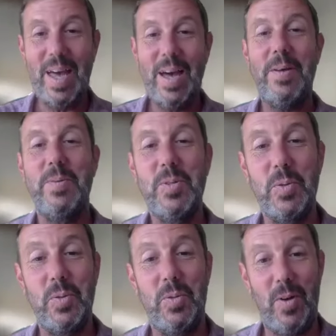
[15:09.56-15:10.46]
yeah, we're going to
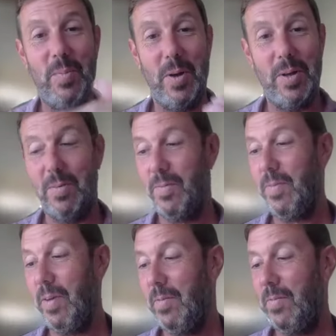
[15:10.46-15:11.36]
talk through the framework of
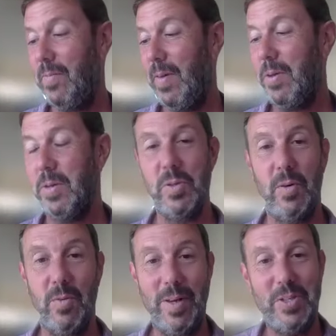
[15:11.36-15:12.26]
how you sort
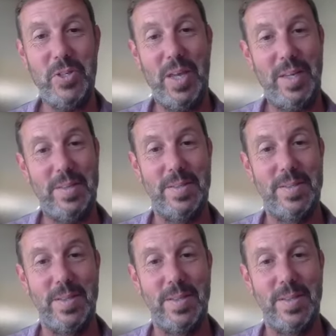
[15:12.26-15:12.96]
of arrange things.